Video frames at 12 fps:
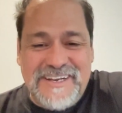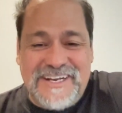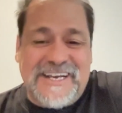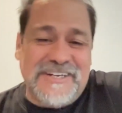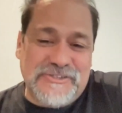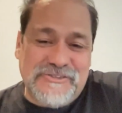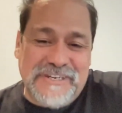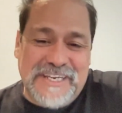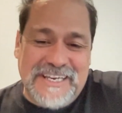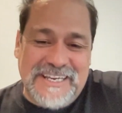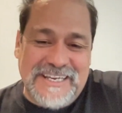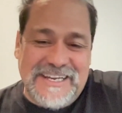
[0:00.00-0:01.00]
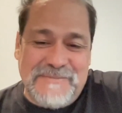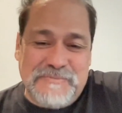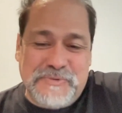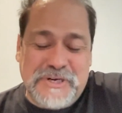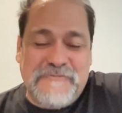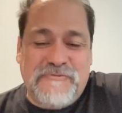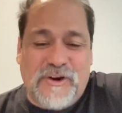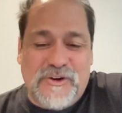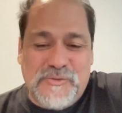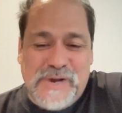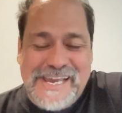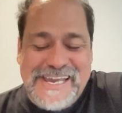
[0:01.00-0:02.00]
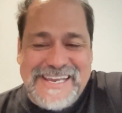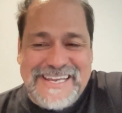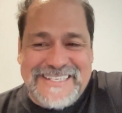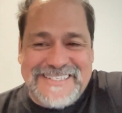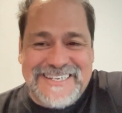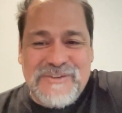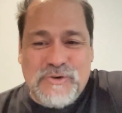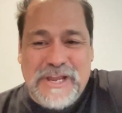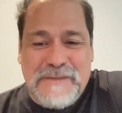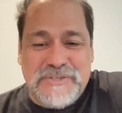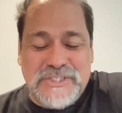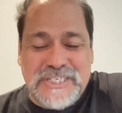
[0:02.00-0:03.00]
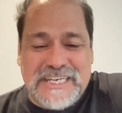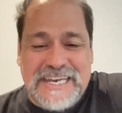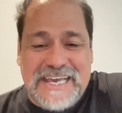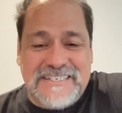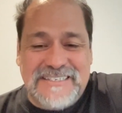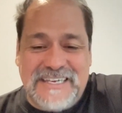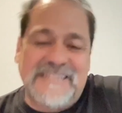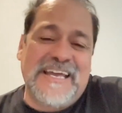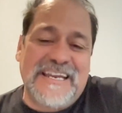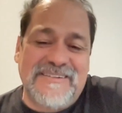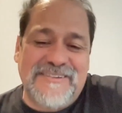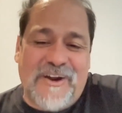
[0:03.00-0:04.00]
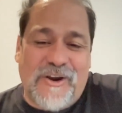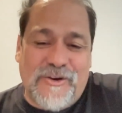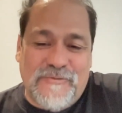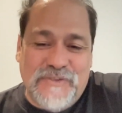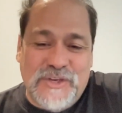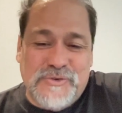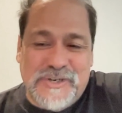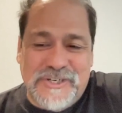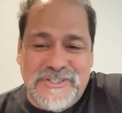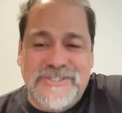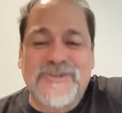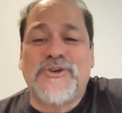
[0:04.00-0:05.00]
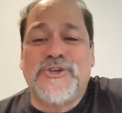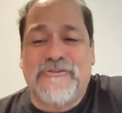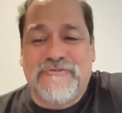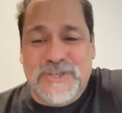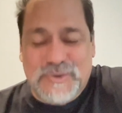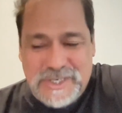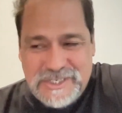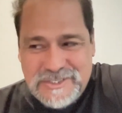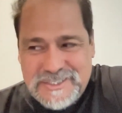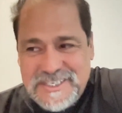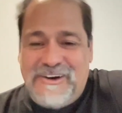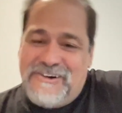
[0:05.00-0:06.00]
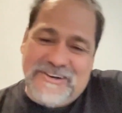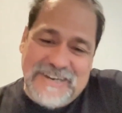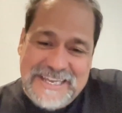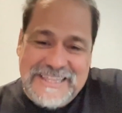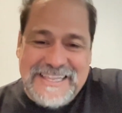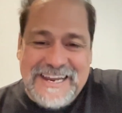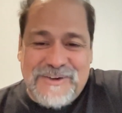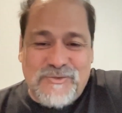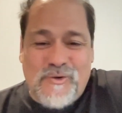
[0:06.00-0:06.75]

a country pretty far away, and we're able to connect. And then our viewers or your viewers are in there